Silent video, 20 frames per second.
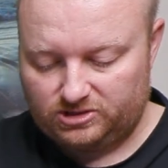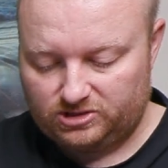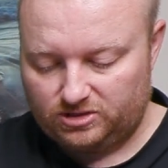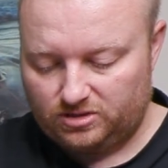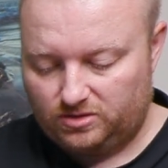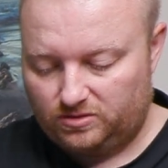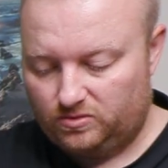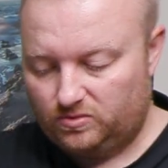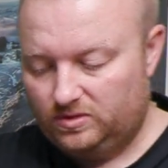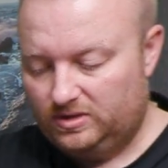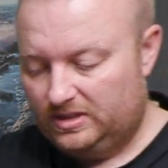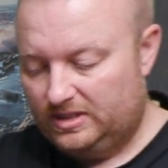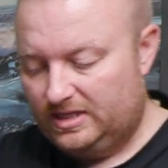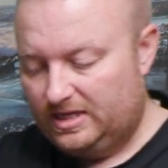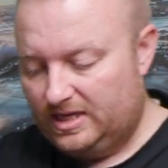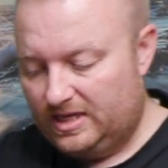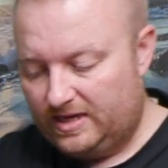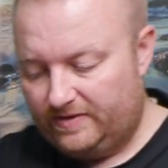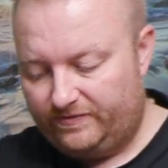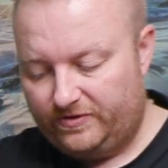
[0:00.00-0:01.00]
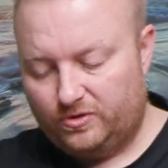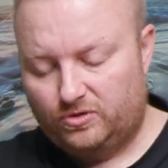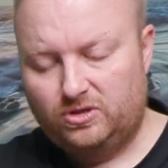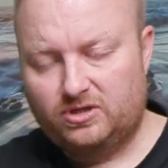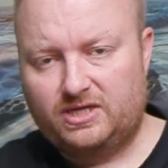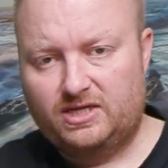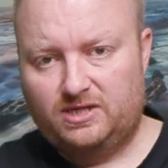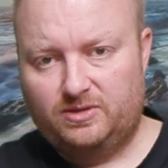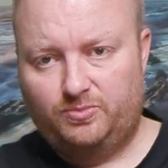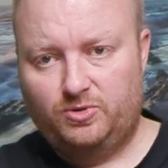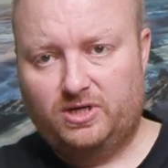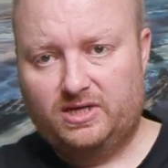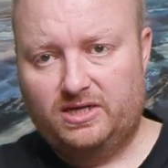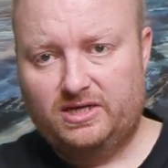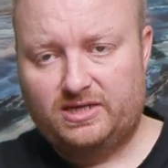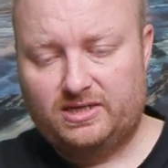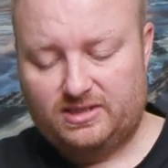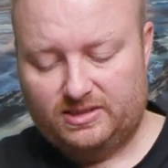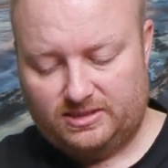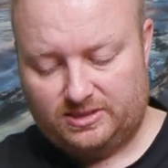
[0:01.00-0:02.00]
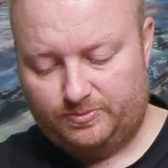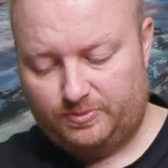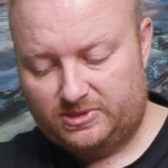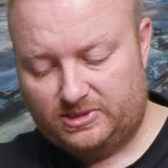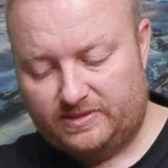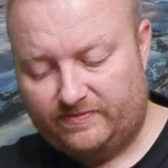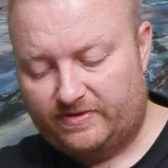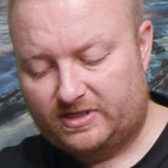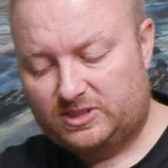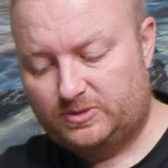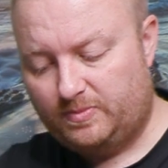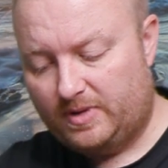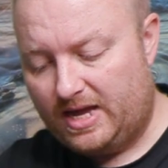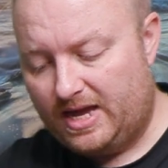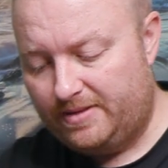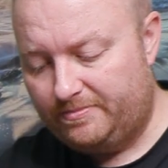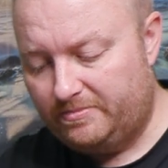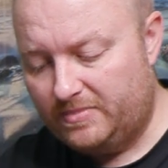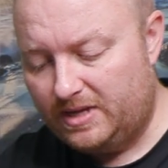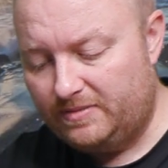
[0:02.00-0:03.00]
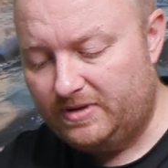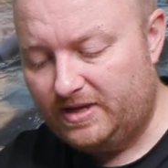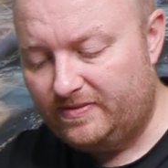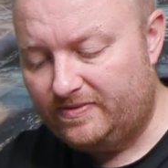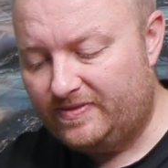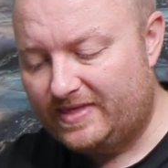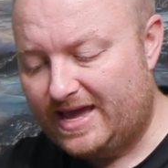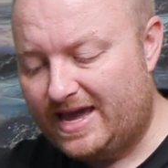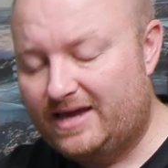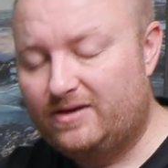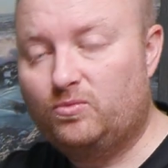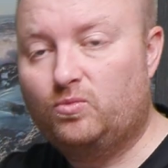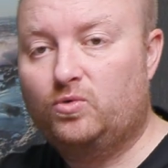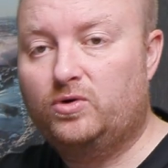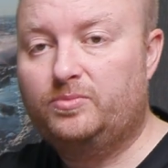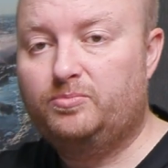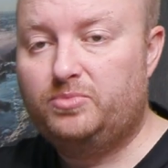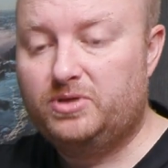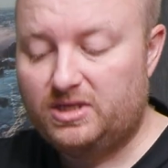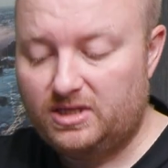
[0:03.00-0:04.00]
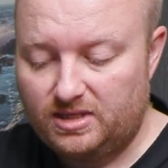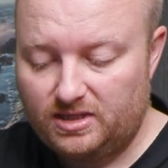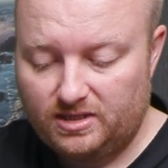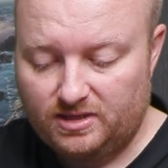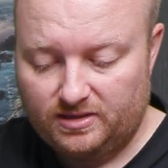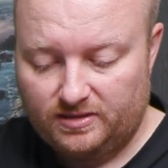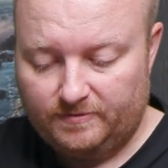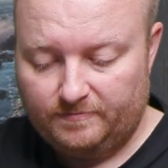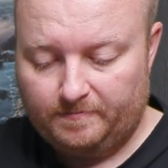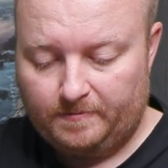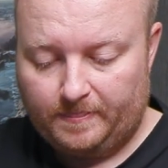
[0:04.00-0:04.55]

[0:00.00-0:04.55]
So if you're looking to put it in a specific spot, maybe that would be